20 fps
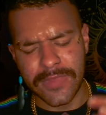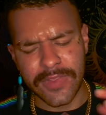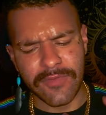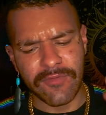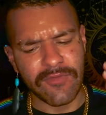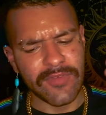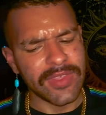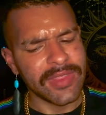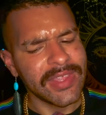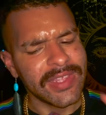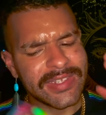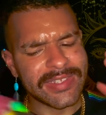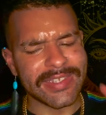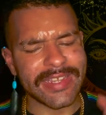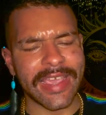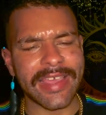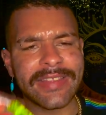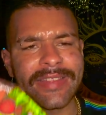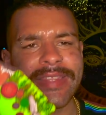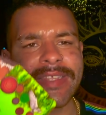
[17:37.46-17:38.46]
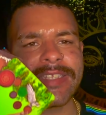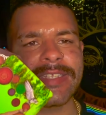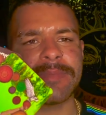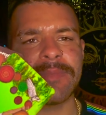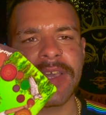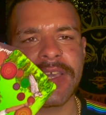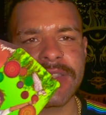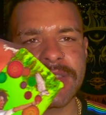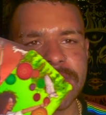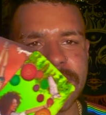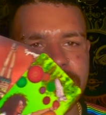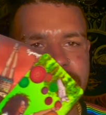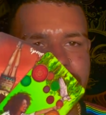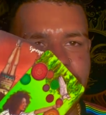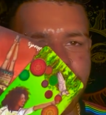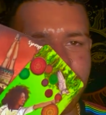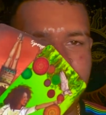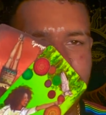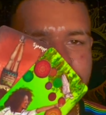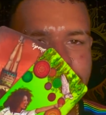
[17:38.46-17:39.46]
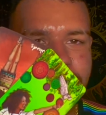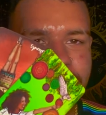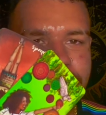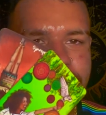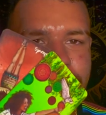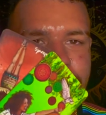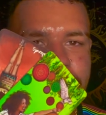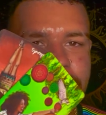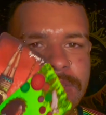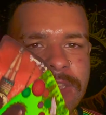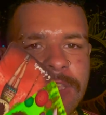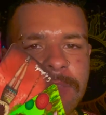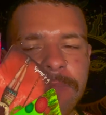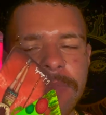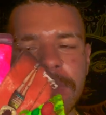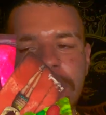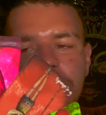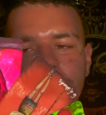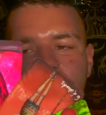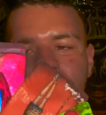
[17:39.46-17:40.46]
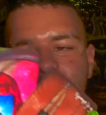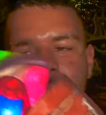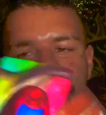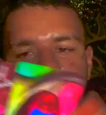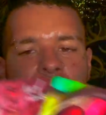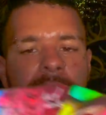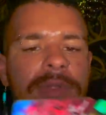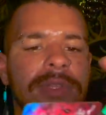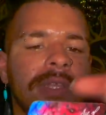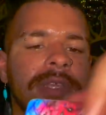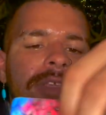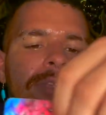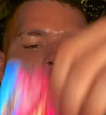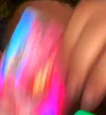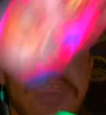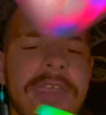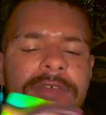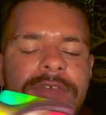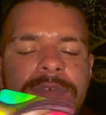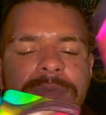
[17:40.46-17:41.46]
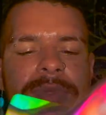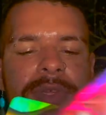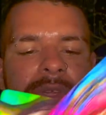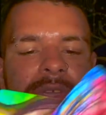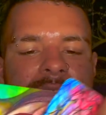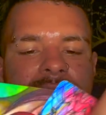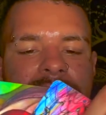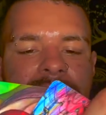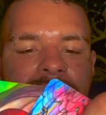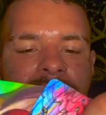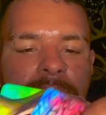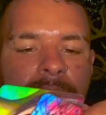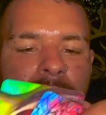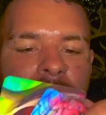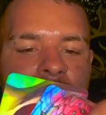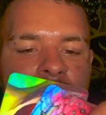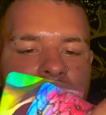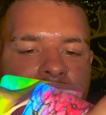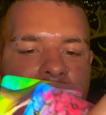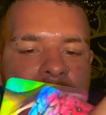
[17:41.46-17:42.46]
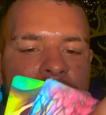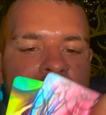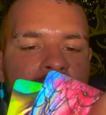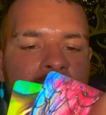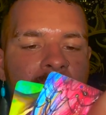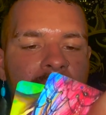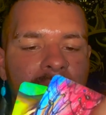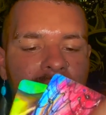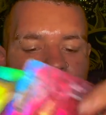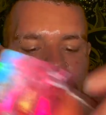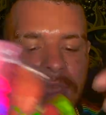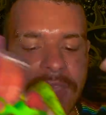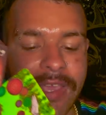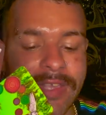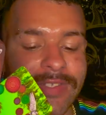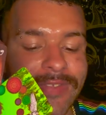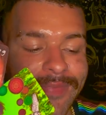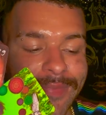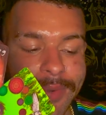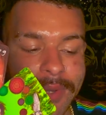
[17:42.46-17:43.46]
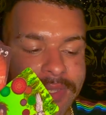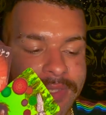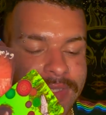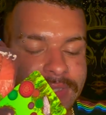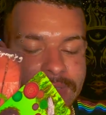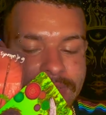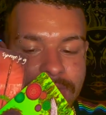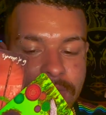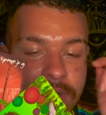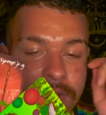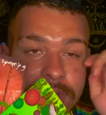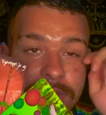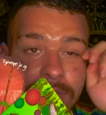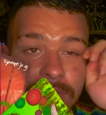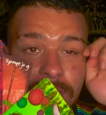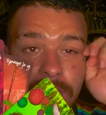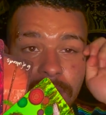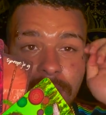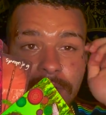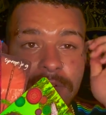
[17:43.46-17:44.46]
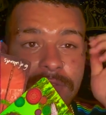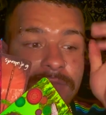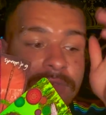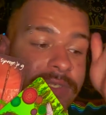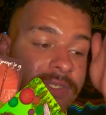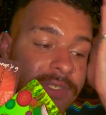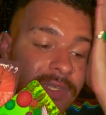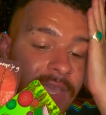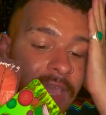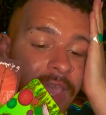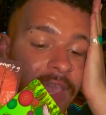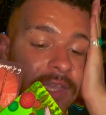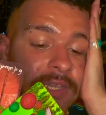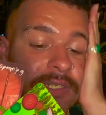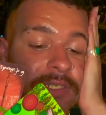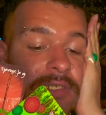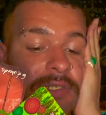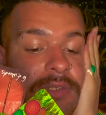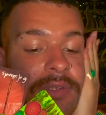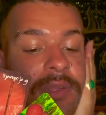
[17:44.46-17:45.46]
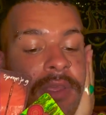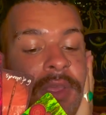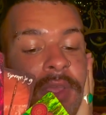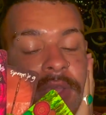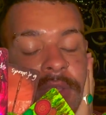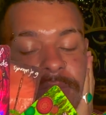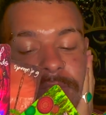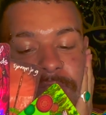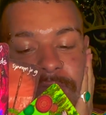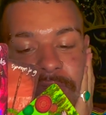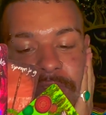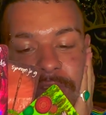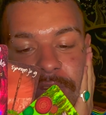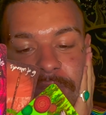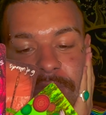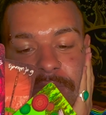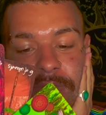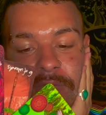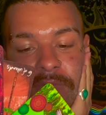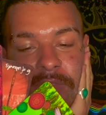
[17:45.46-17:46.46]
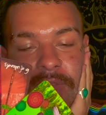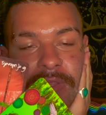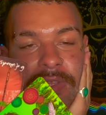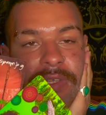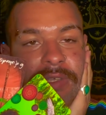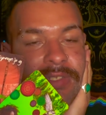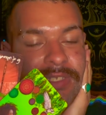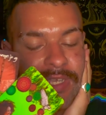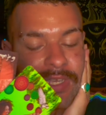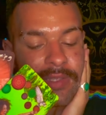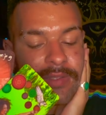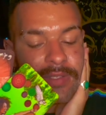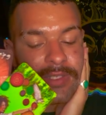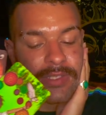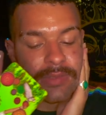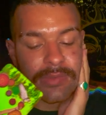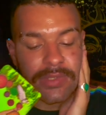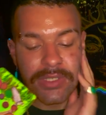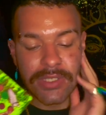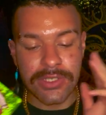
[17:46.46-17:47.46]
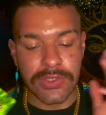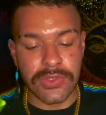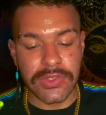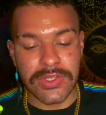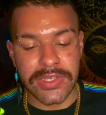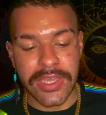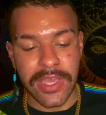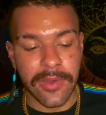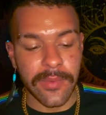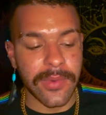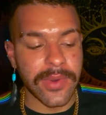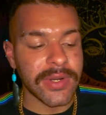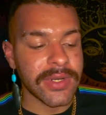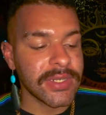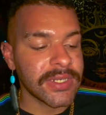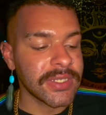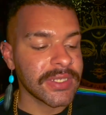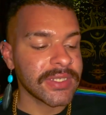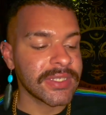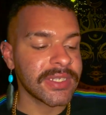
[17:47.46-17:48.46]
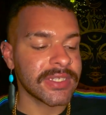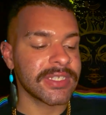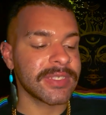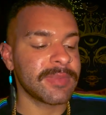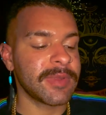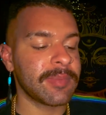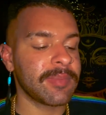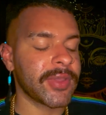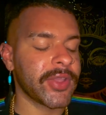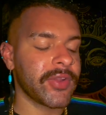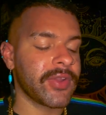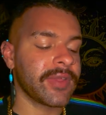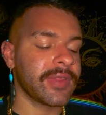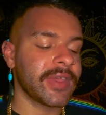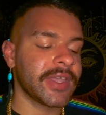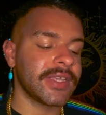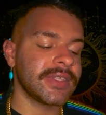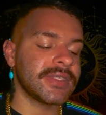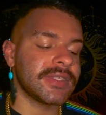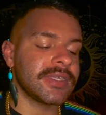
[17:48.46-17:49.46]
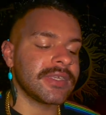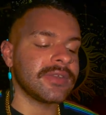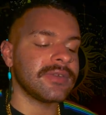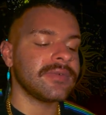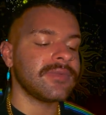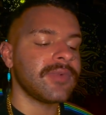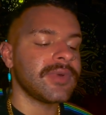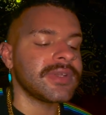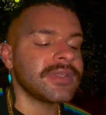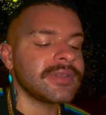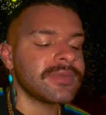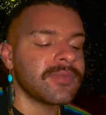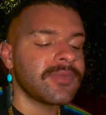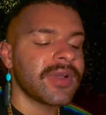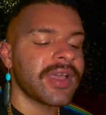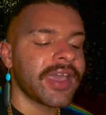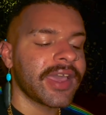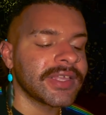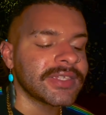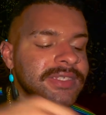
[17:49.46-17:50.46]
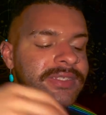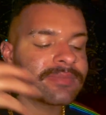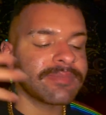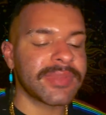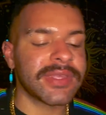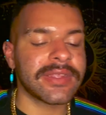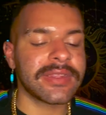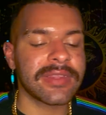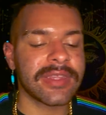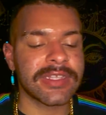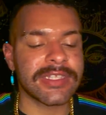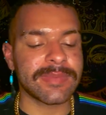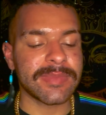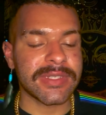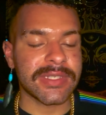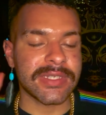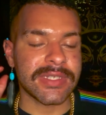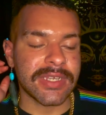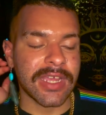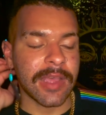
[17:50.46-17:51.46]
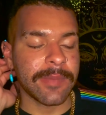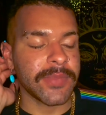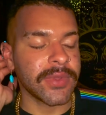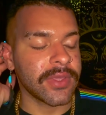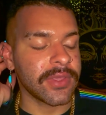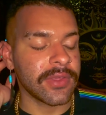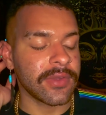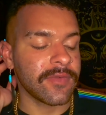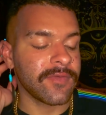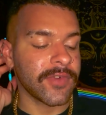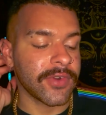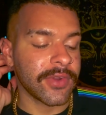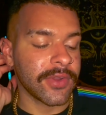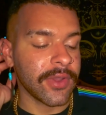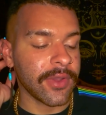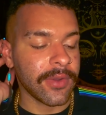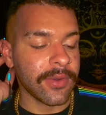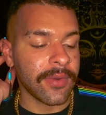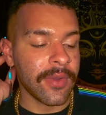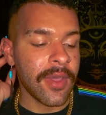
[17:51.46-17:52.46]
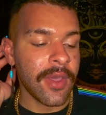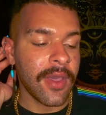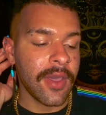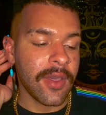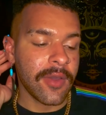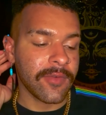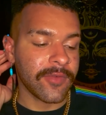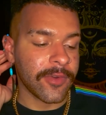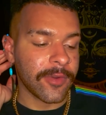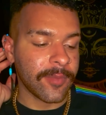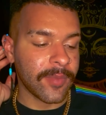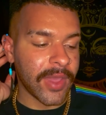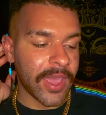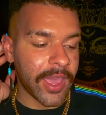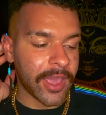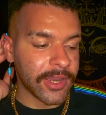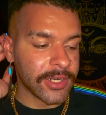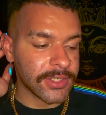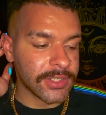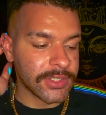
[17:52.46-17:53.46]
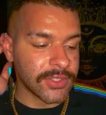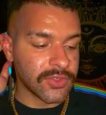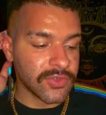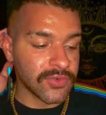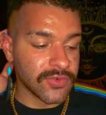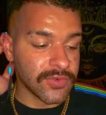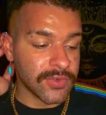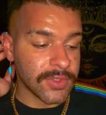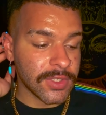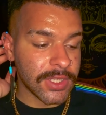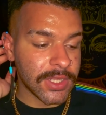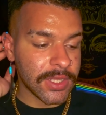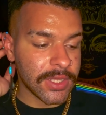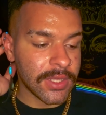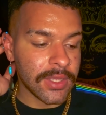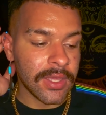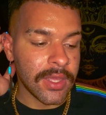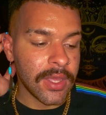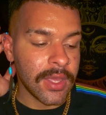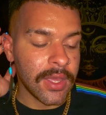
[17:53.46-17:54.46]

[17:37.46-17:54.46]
really dead this mindset that really has been keeping you back, holding you back from your Ace of Wands, right? Ace of Wands is also a card of just action. So Virgo, really take this week to look at what it is that's been paralyzing you. What has it been that's been stopping you, Virgo, from actually truly...